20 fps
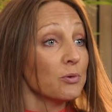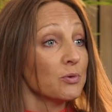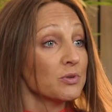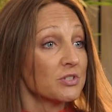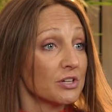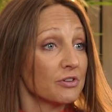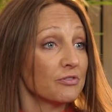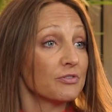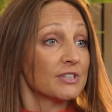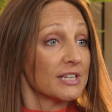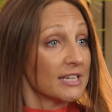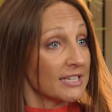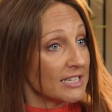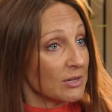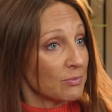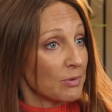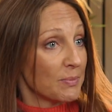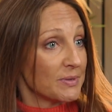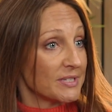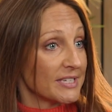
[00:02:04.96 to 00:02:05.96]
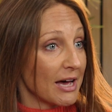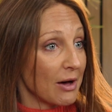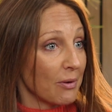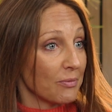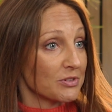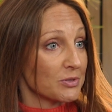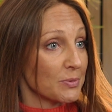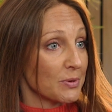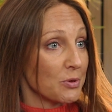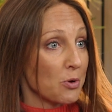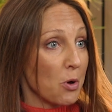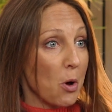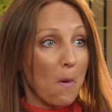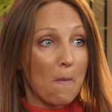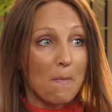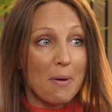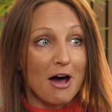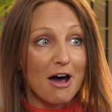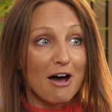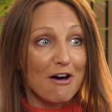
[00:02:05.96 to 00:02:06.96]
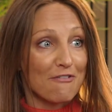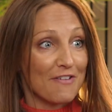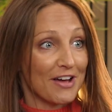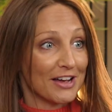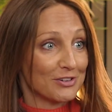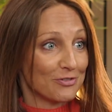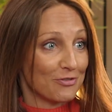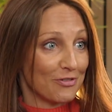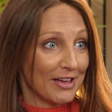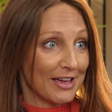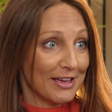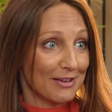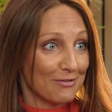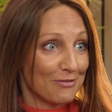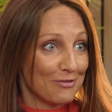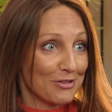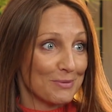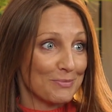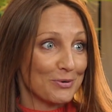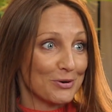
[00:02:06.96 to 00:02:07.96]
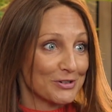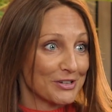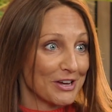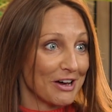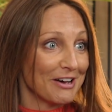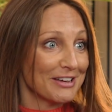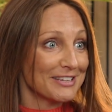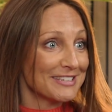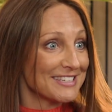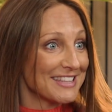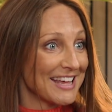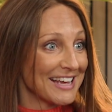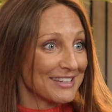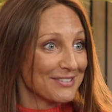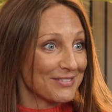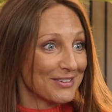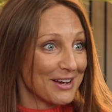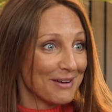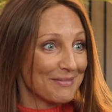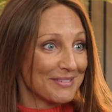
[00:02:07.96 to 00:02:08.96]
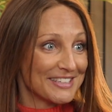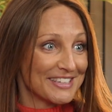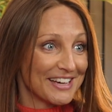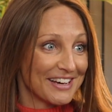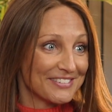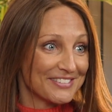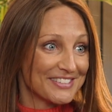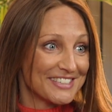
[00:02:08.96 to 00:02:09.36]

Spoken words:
also fertility and women's health. So we thought perfect fit for the podcast. Thanks for coming down